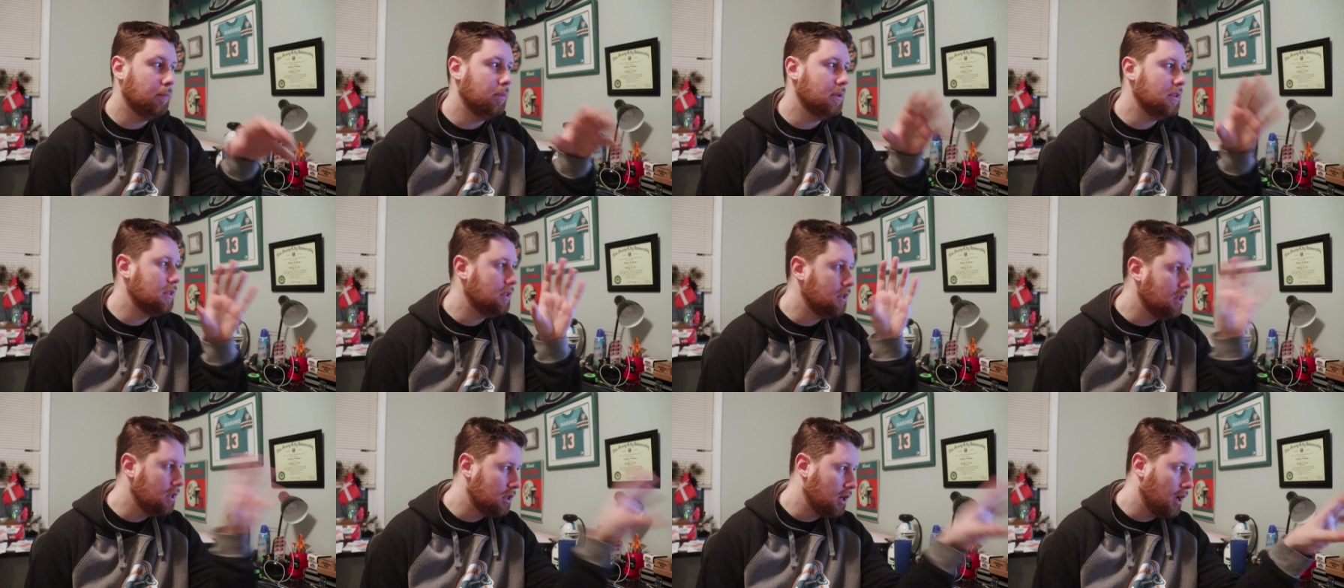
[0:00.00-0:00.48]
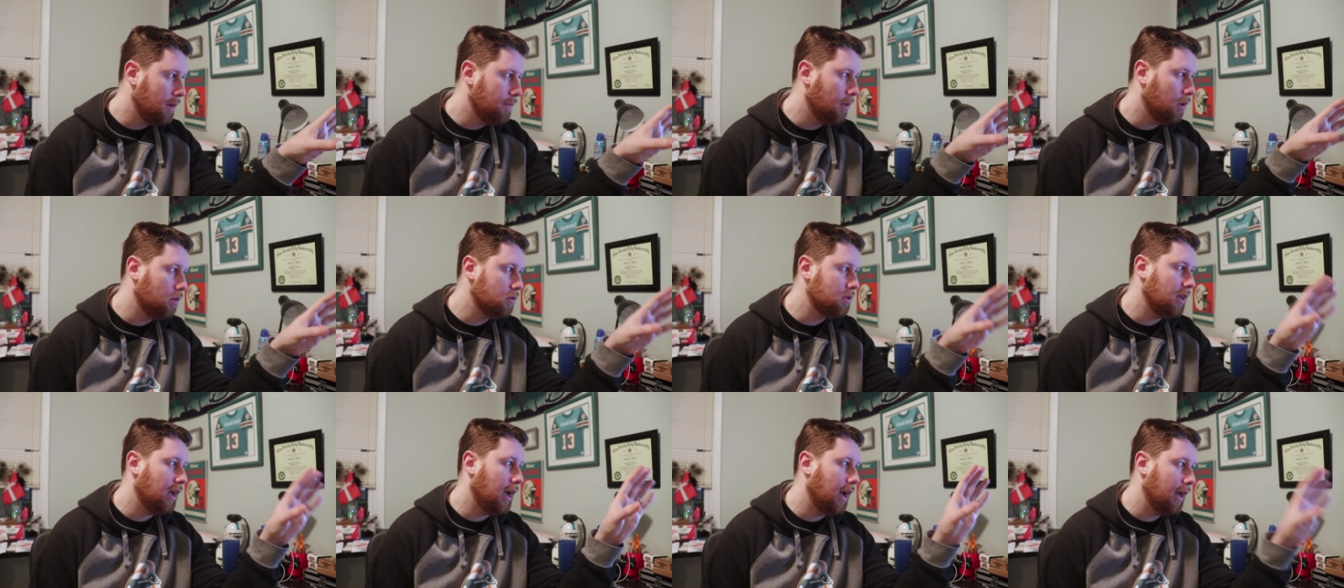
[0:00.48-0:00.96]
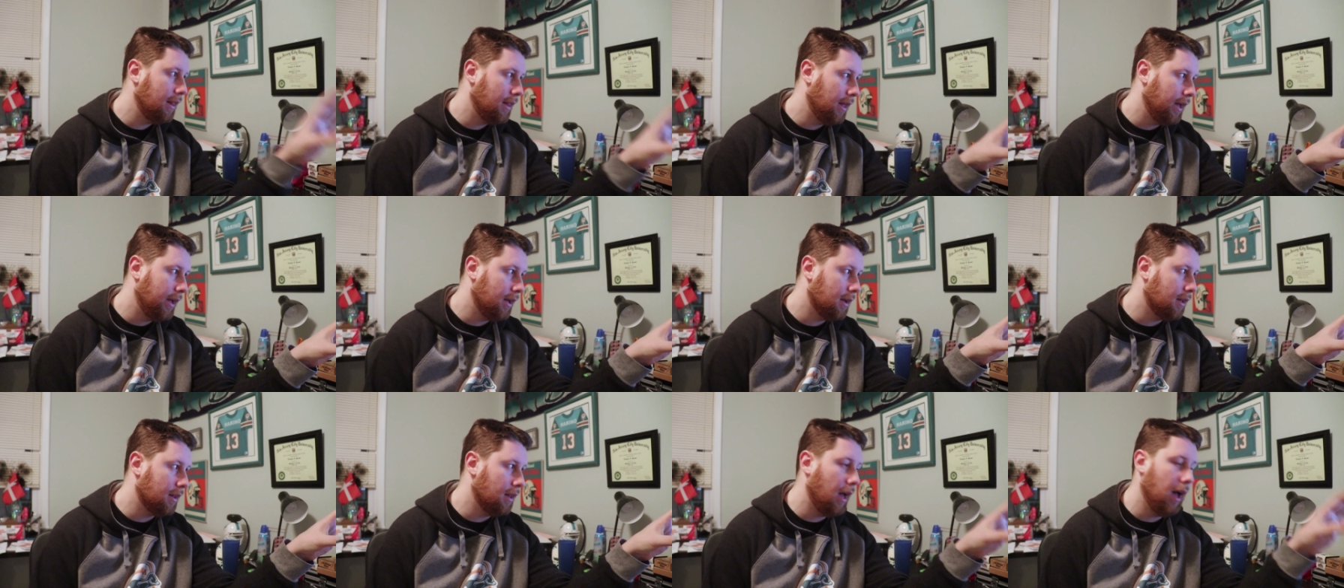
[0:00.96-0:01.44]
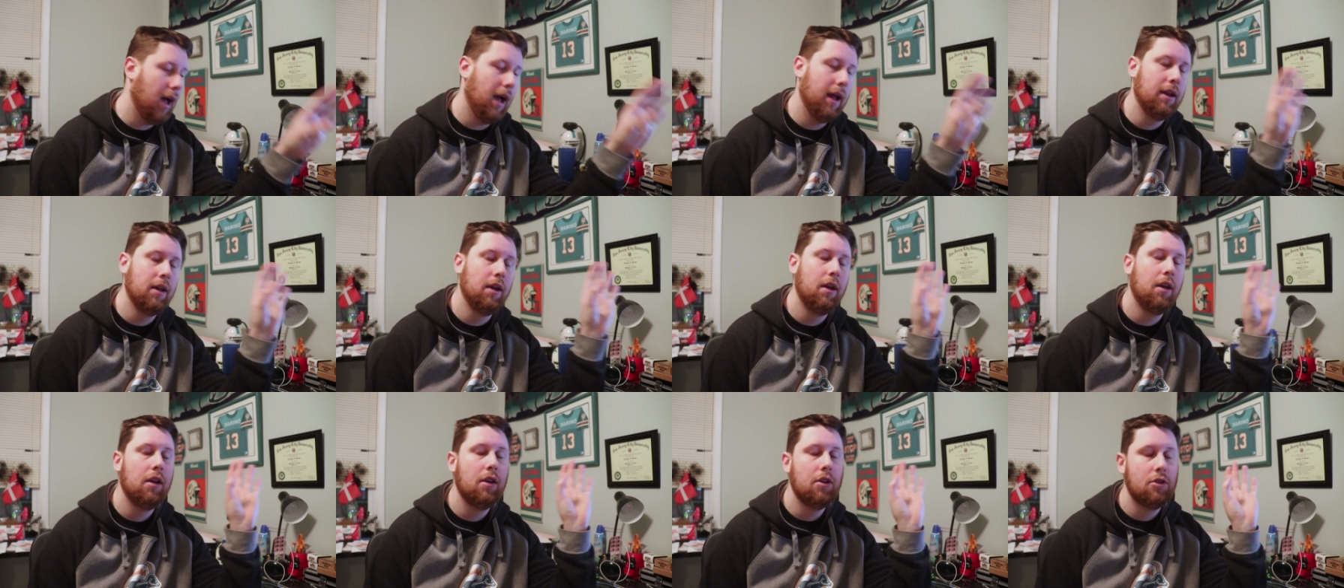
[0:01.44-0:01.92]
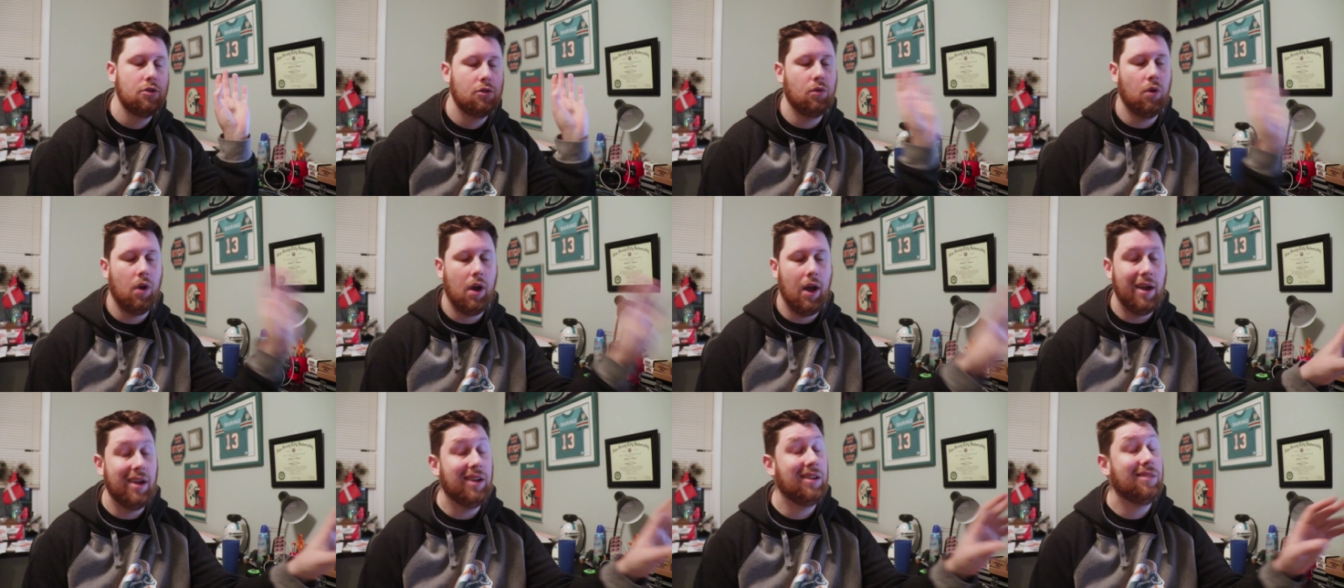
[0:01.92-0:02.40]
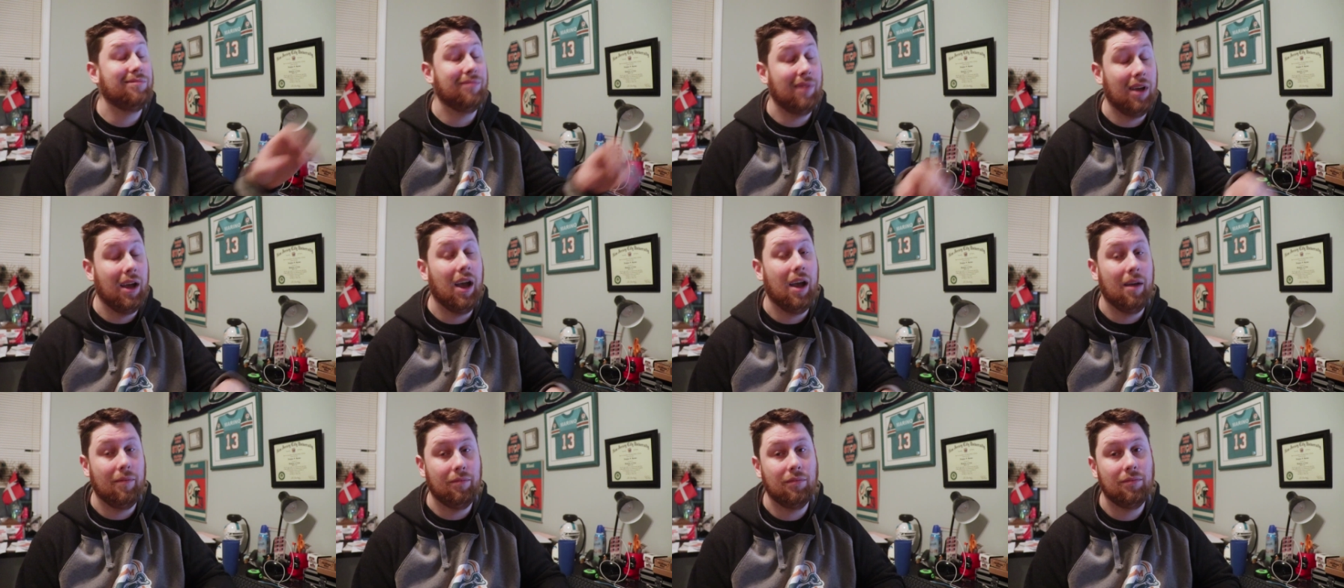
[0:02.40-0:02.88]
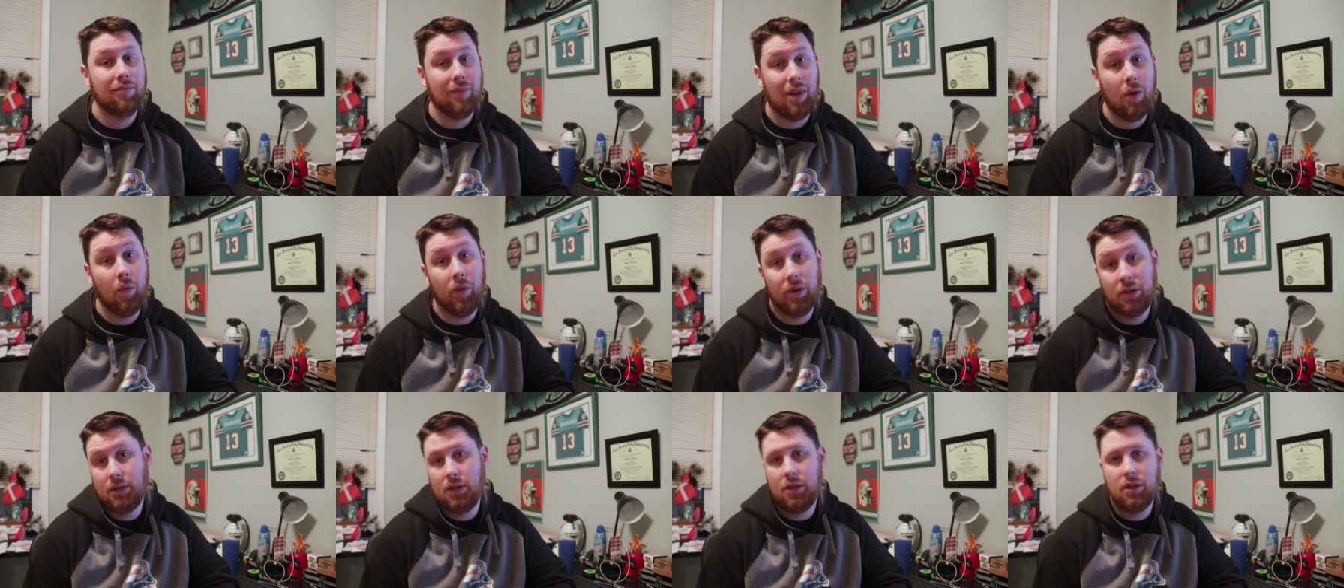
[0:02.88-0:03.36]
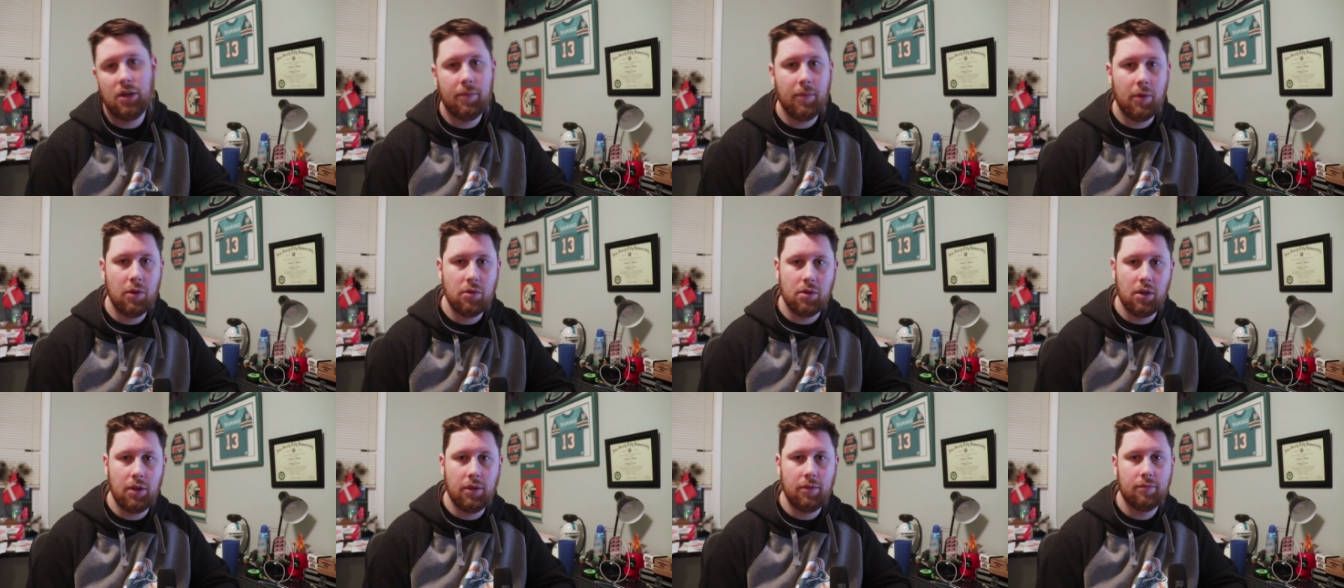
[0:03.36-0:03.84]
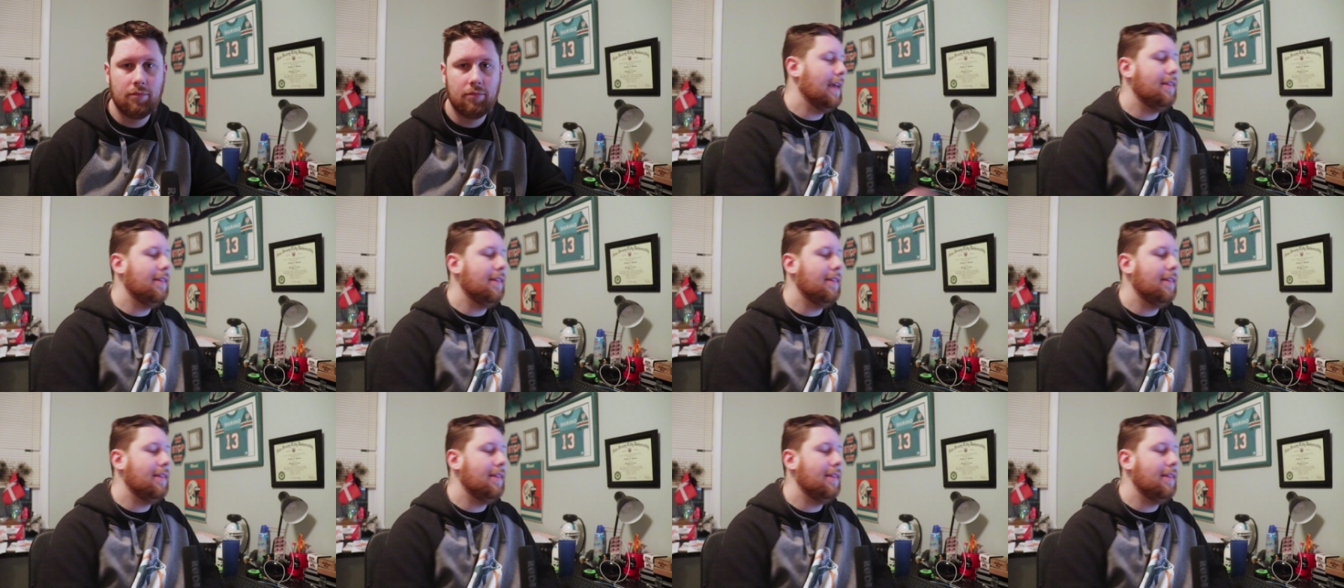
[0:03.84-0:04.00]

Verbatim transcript: But C J Mosley I like a lot, so I I'm, I want C J Mosley.